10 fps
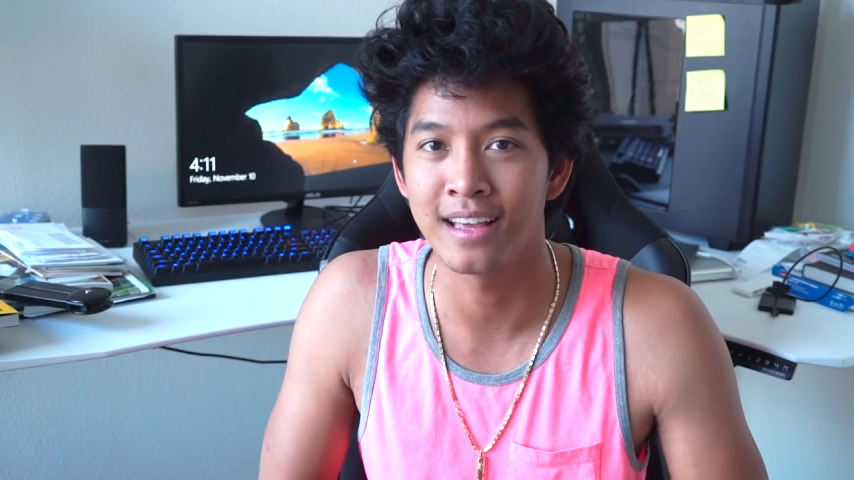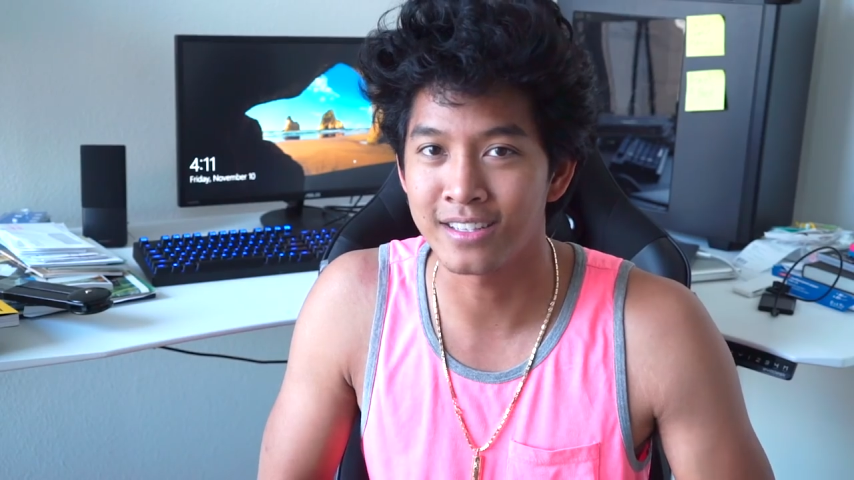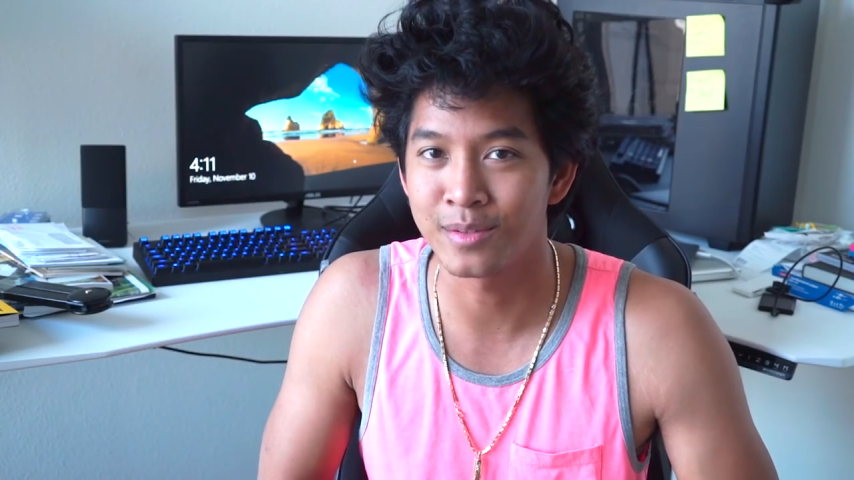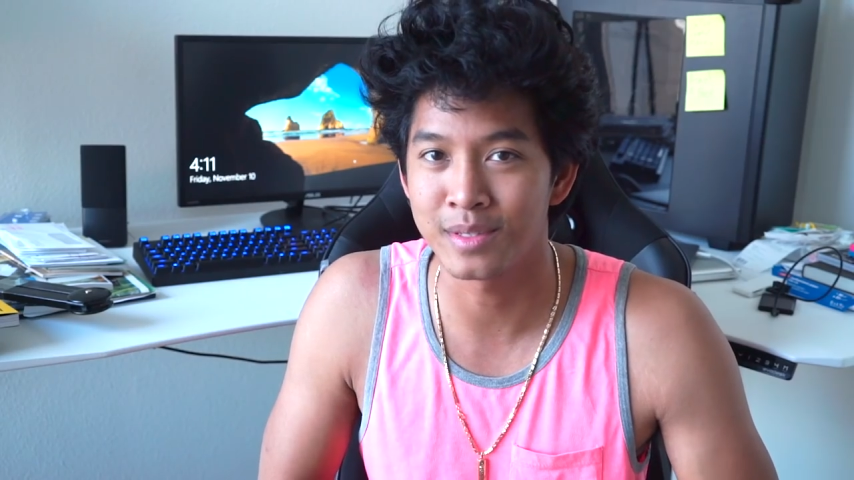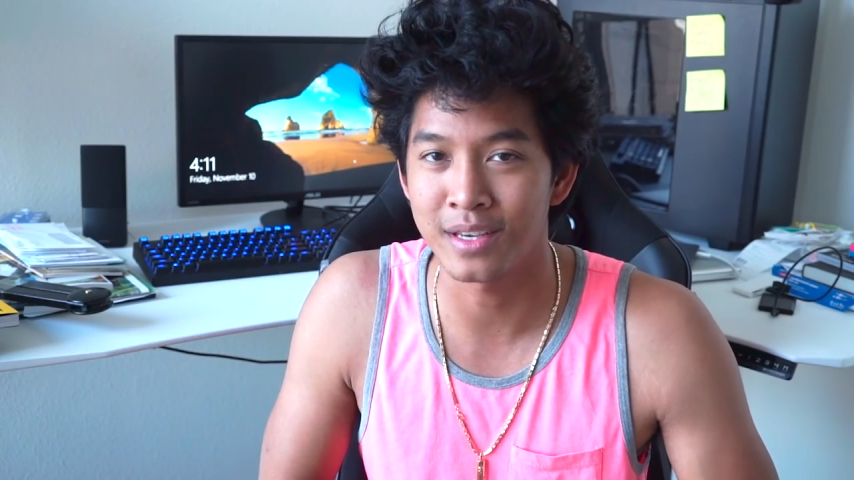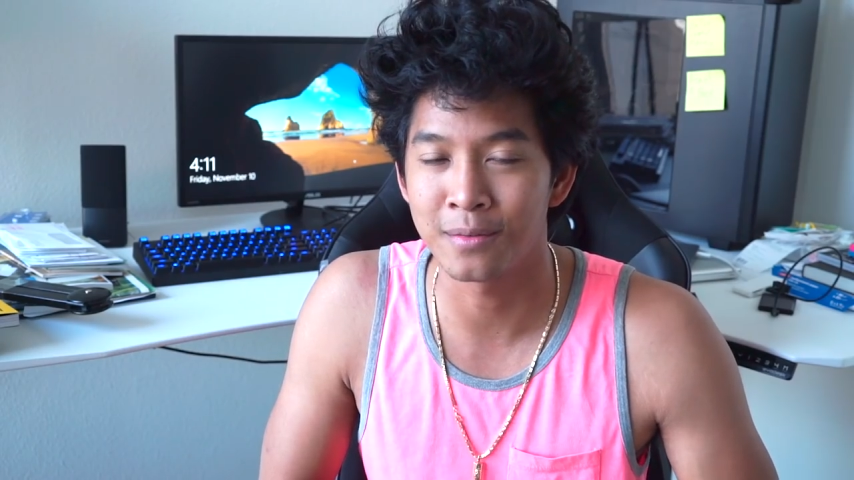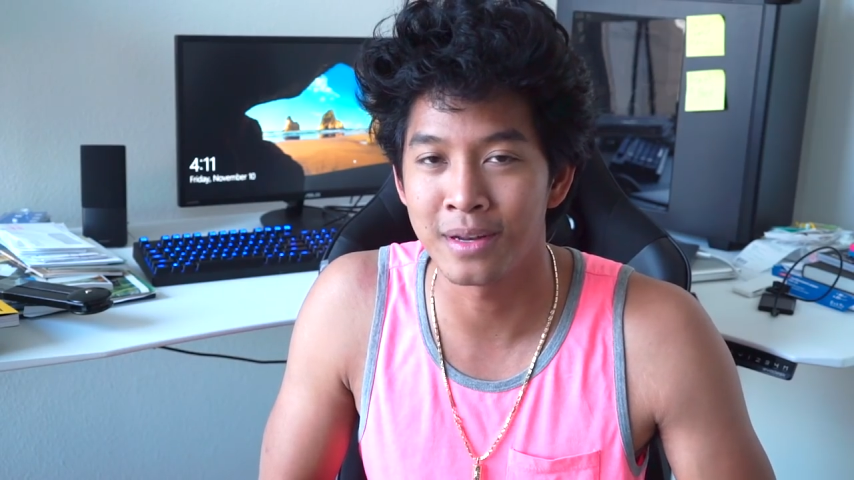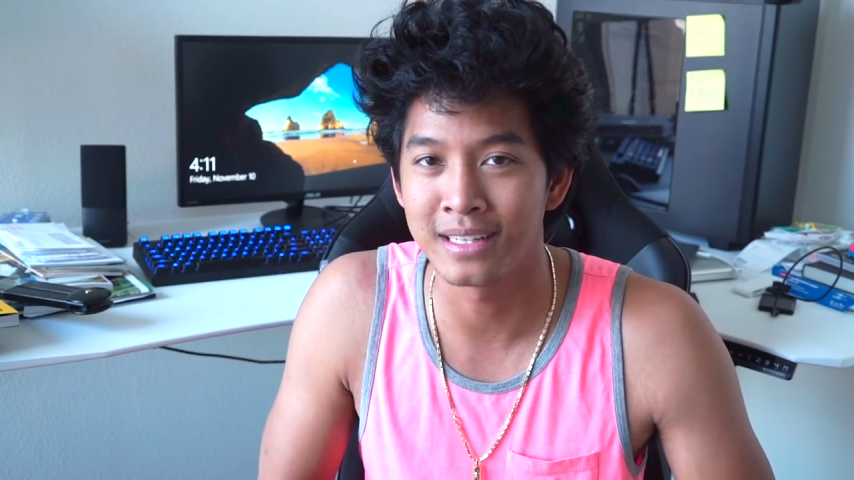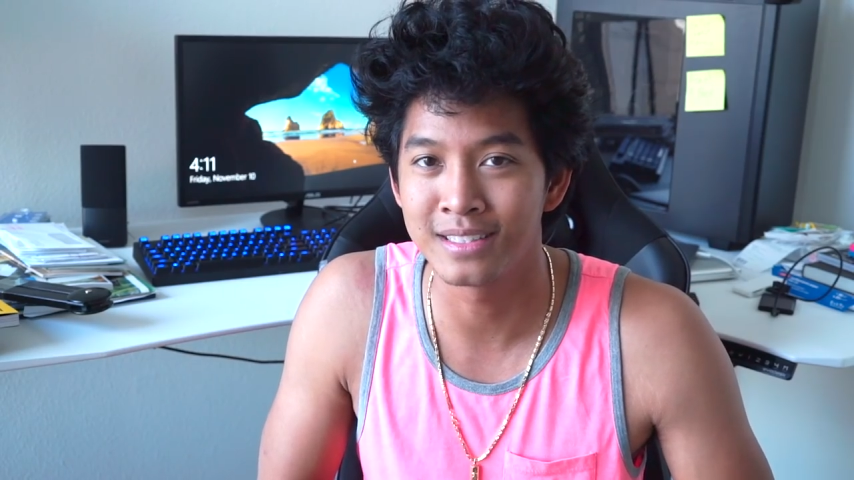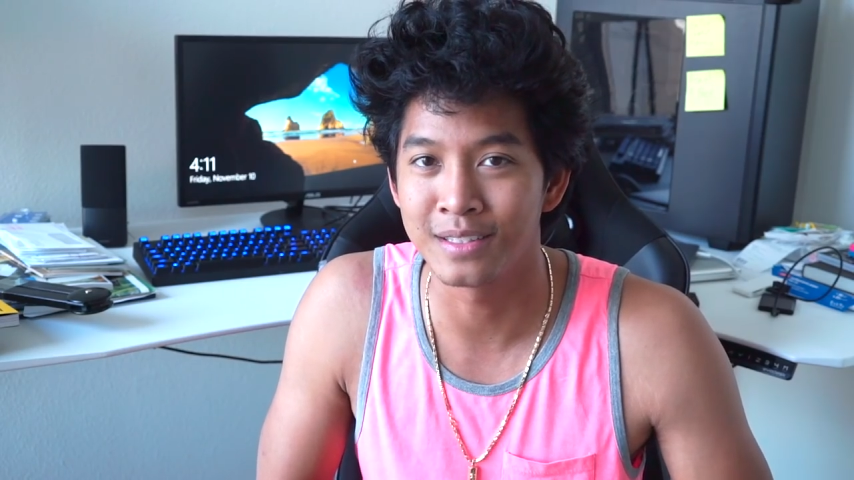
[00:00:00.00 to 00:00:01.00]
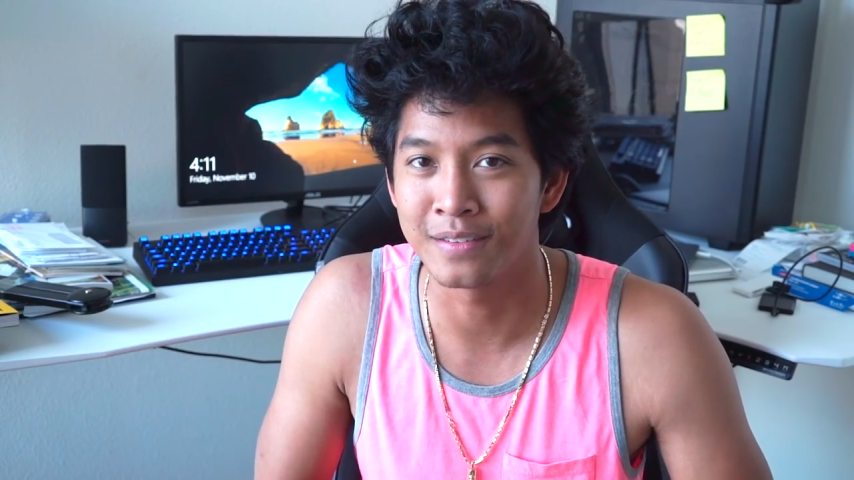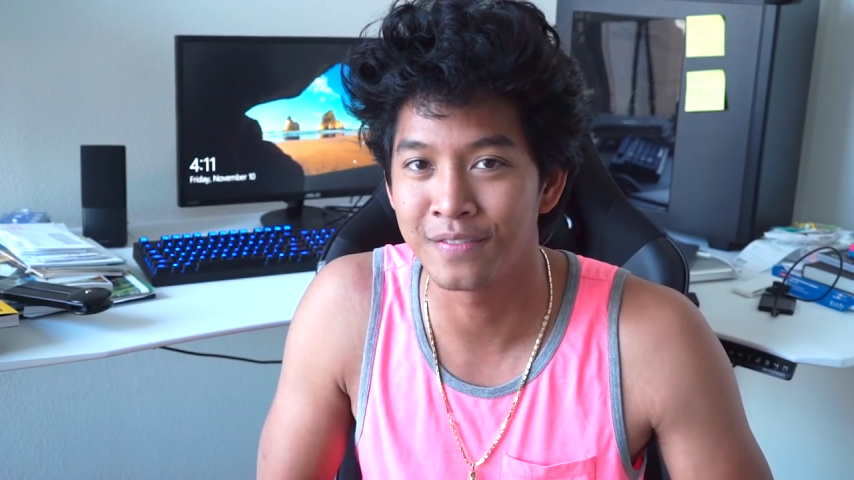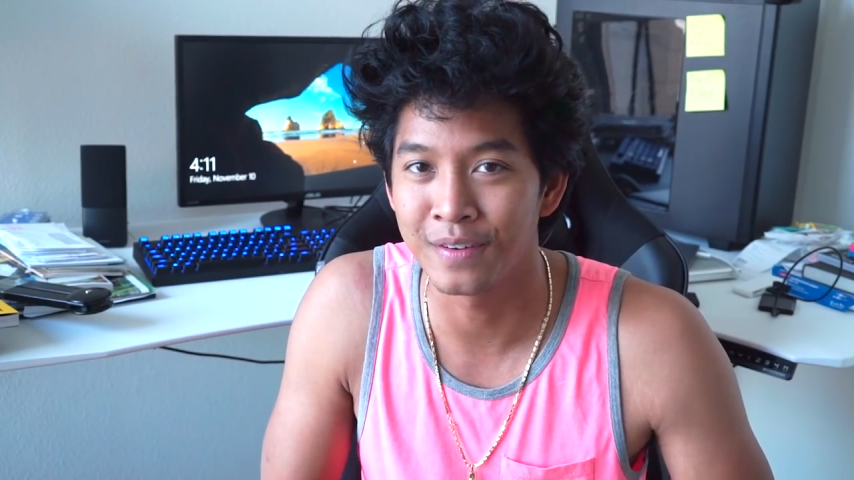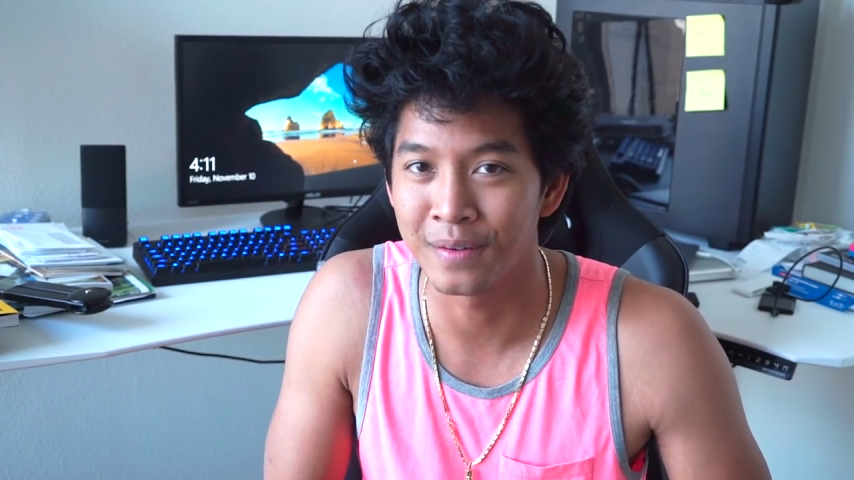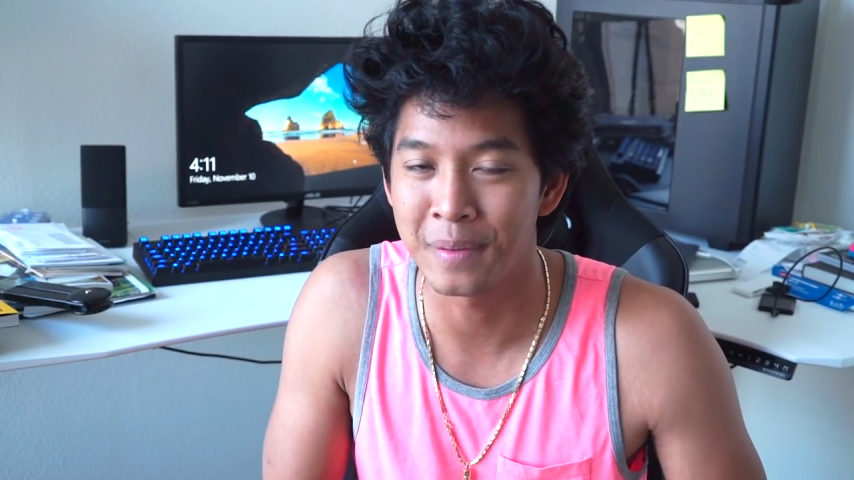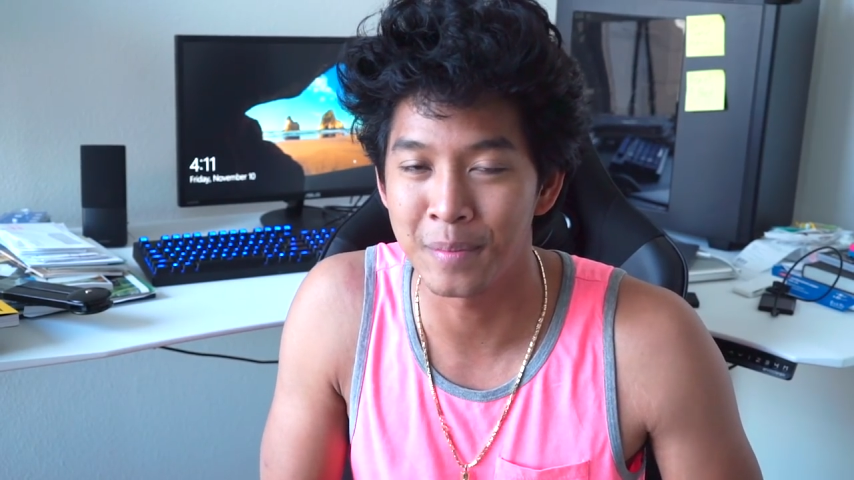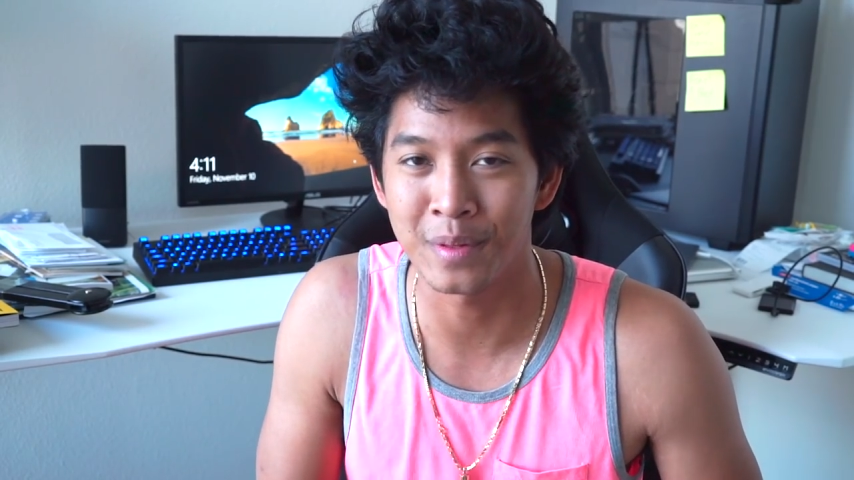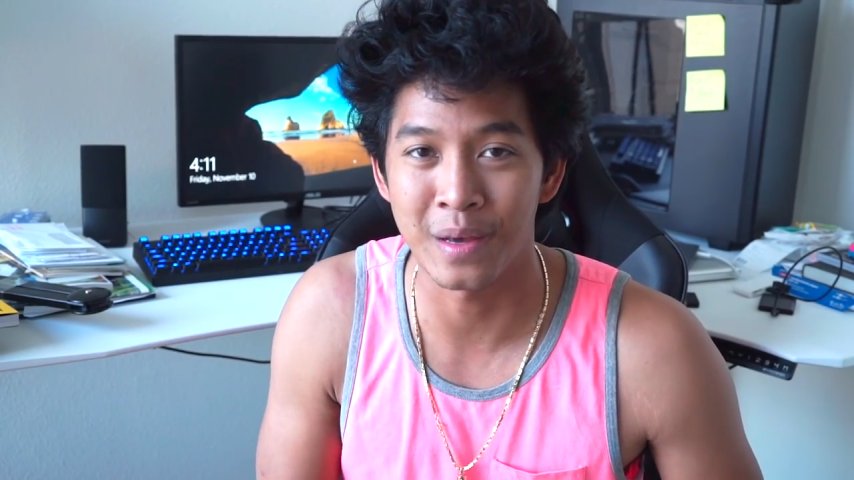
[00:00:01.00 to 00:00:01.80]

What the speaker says: of customers I'd run into for people